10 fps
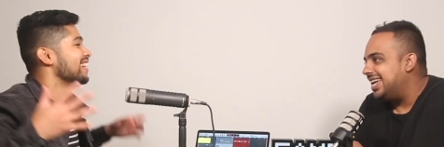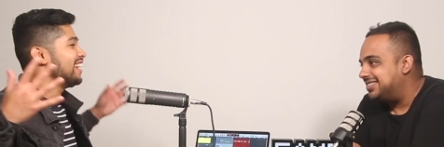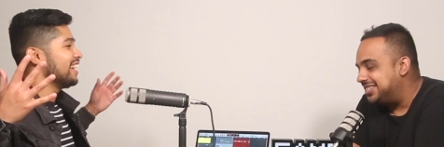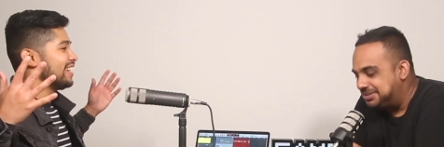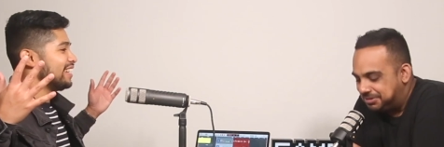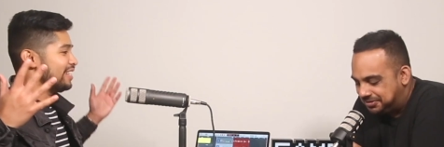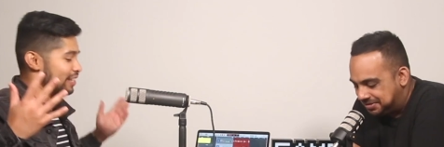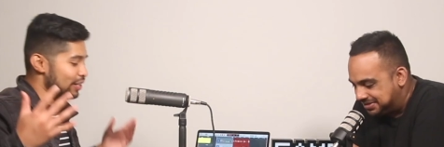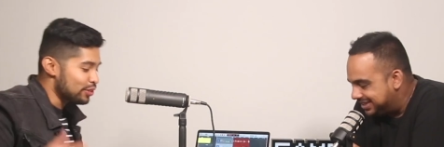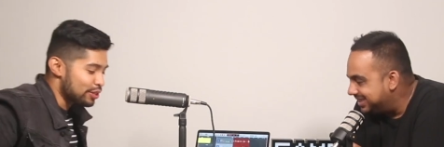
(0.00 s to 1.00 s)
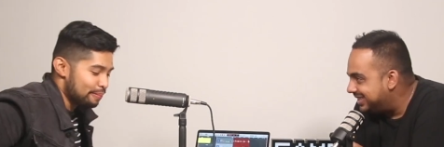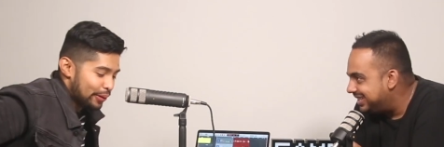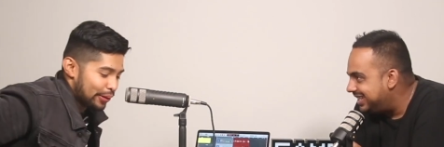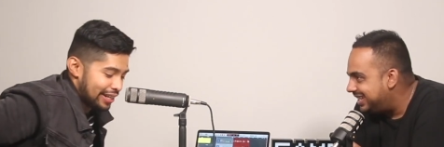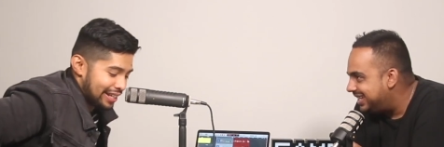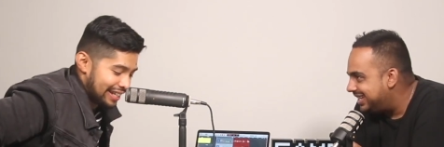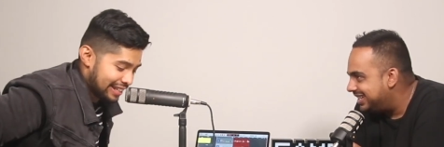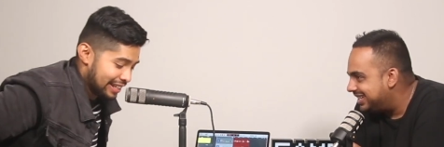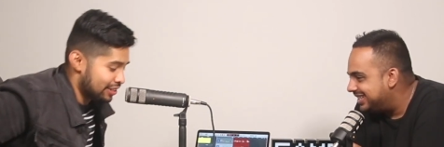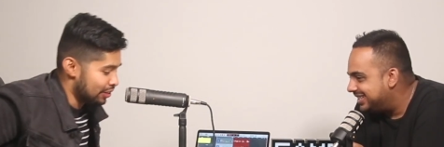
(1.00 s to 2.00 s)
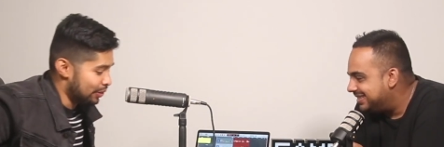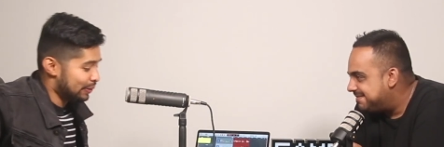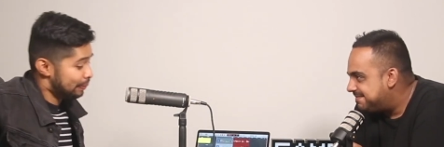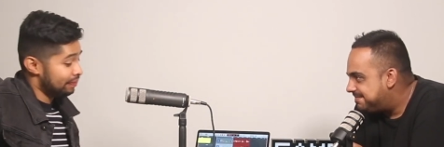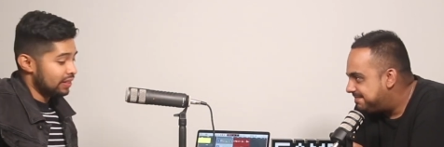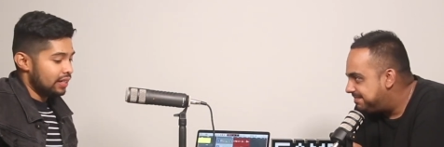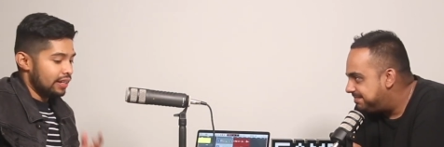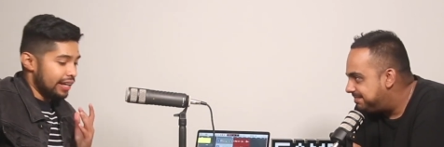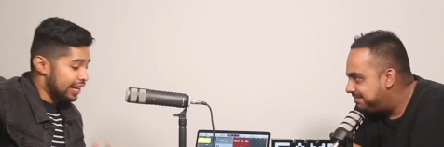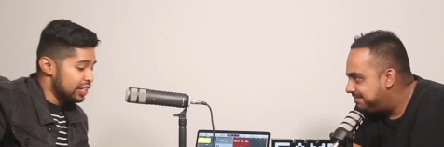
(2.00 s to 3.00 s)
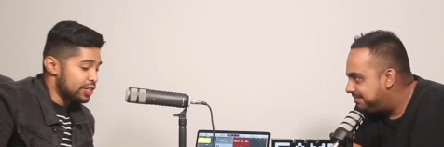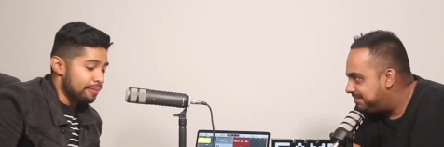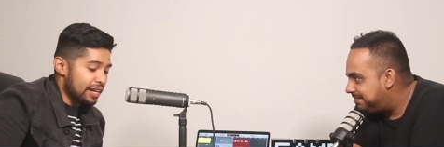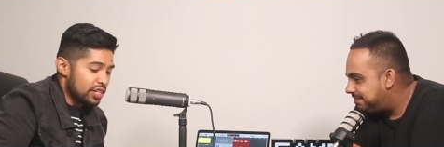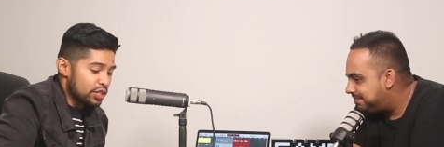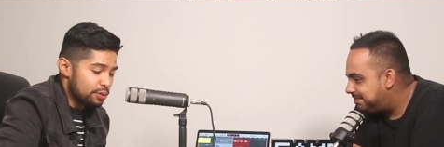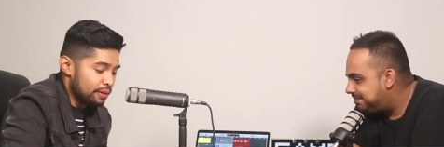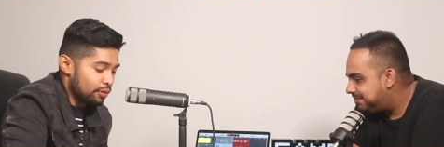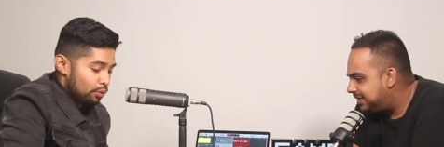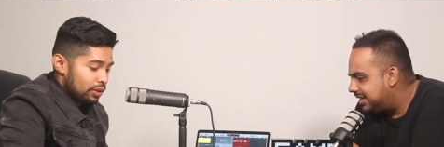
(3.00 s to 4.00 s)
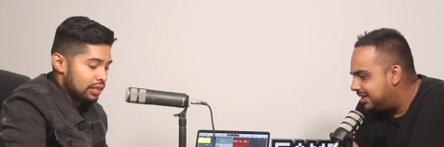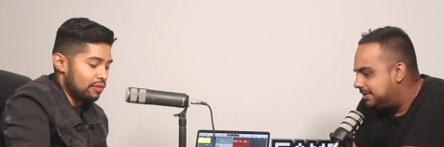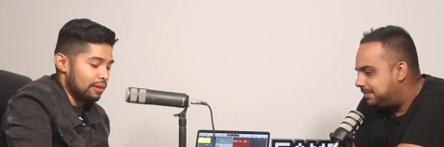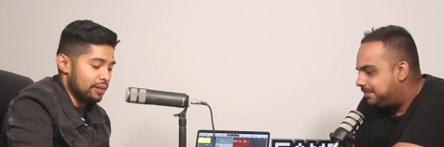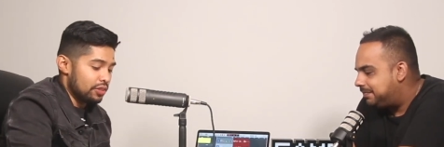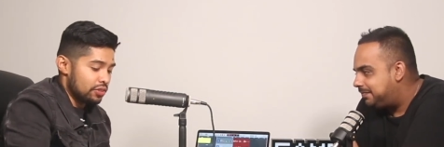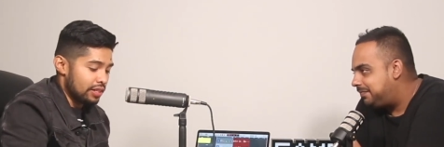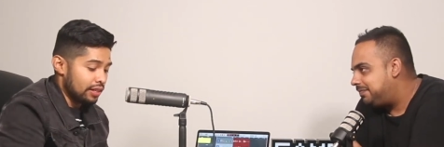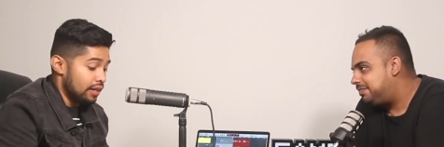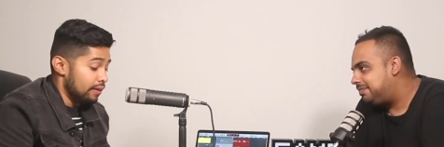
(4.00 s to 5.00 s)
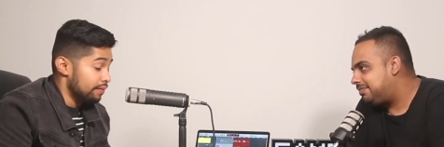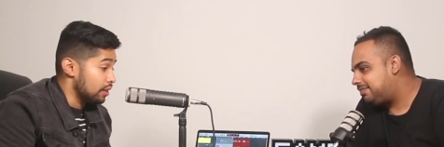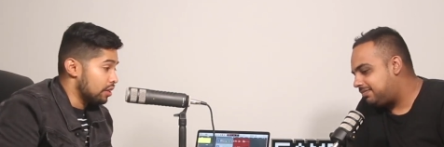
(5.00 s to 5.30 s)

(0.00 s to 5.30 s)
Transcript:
Speaker 1: it was a new sport for him. New well. sport. Yeah. so energy management will yeah. definitely be interesting. The